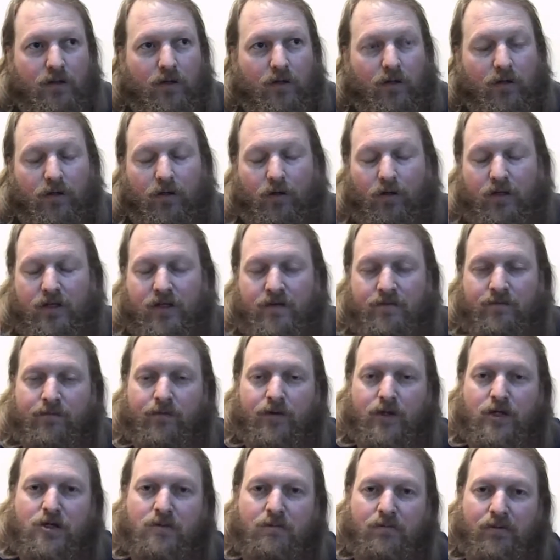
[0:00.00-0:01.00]
like your
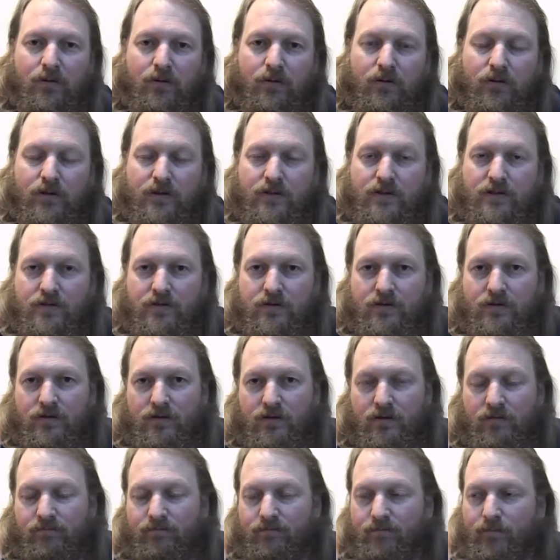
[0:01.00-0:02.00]
VBs
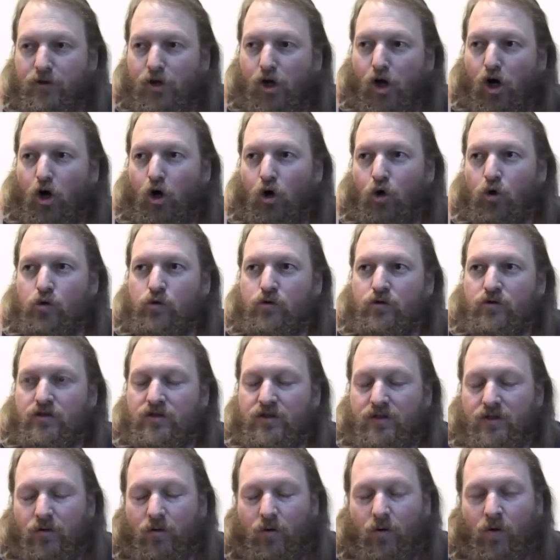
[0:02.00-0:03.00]
and your
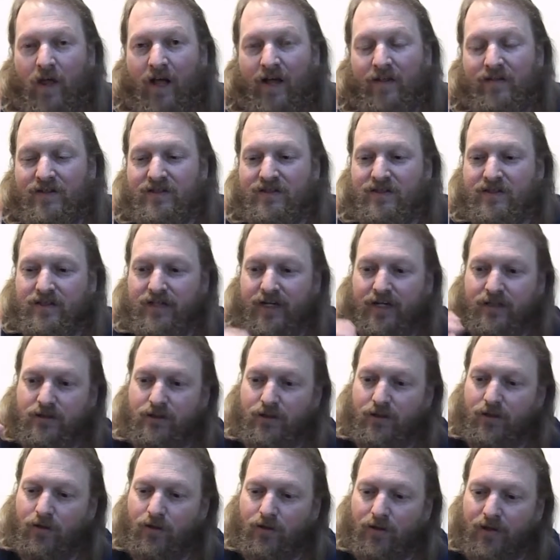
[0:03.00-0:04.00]
Golds and all that. This has
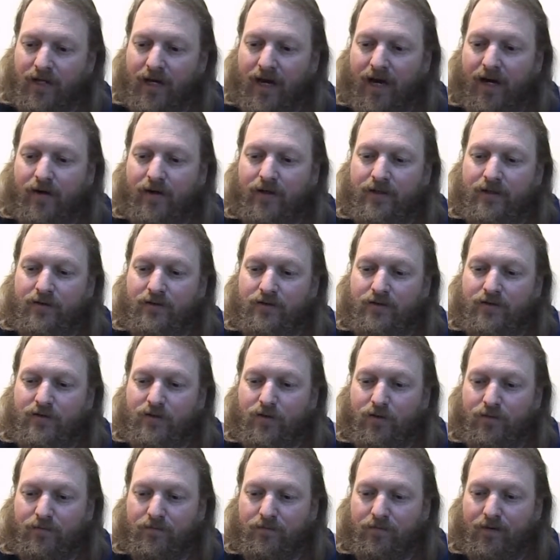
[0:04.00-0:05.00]
actually got character, it's
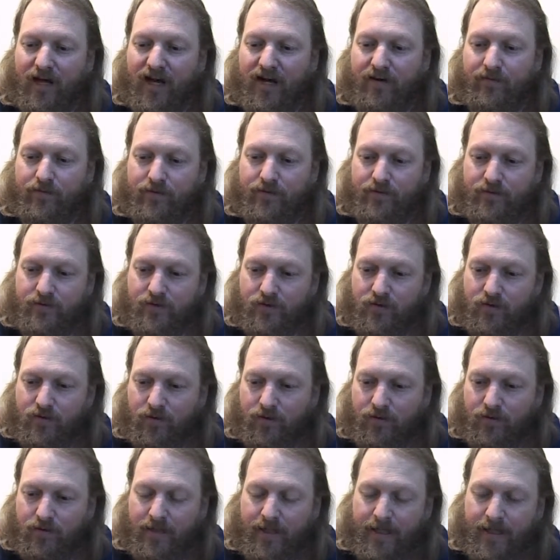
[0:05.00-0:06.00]
got flavour, it's
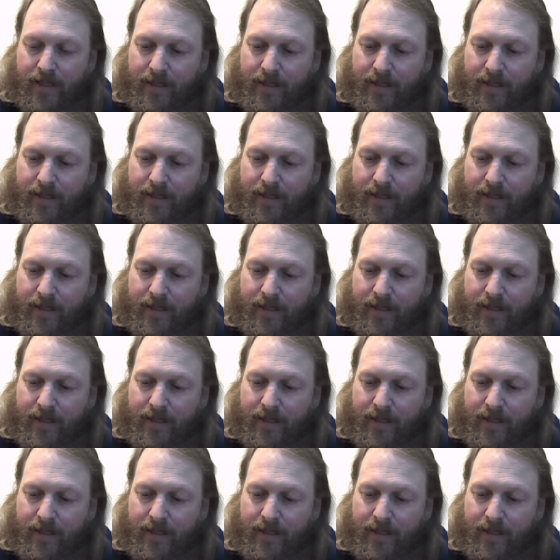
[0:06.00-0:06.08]
got